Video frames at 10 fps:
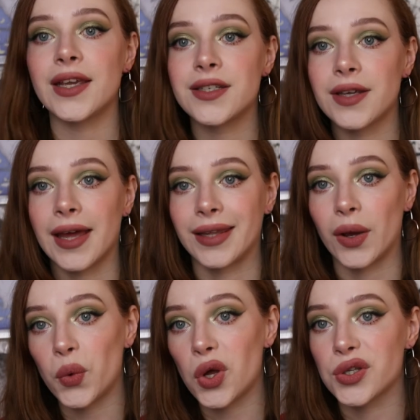So yeah,
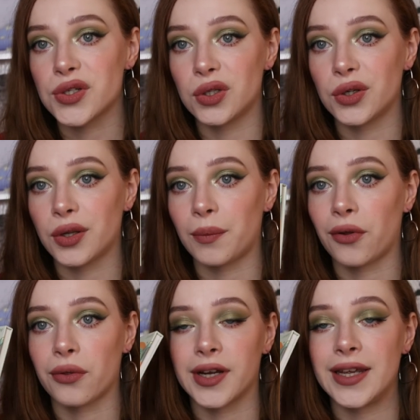that was look number three